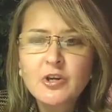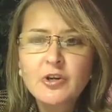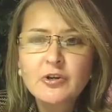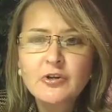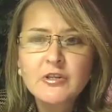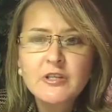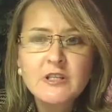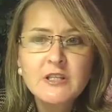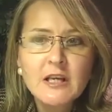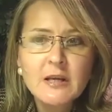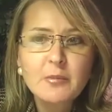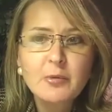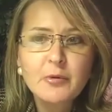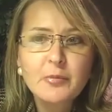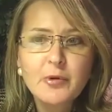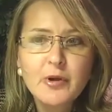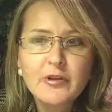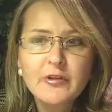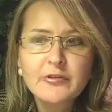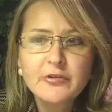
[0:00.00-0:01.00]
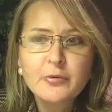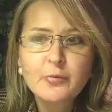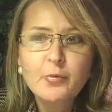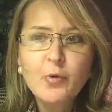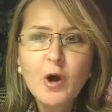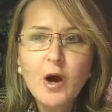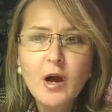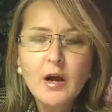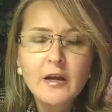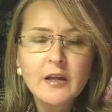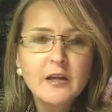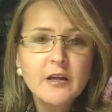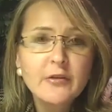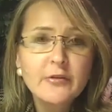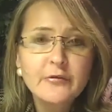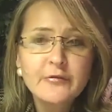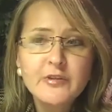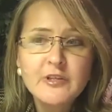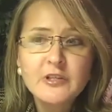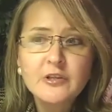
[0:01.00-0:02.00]
younger disabled brother to walk and
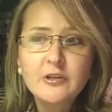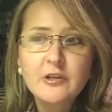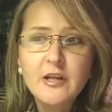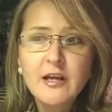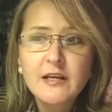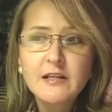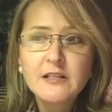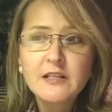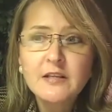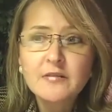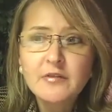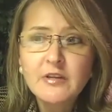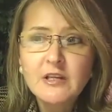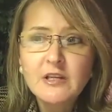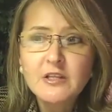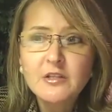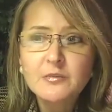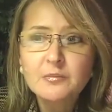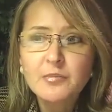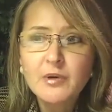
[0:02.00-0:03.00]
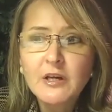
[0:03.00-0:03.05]
other physical activities,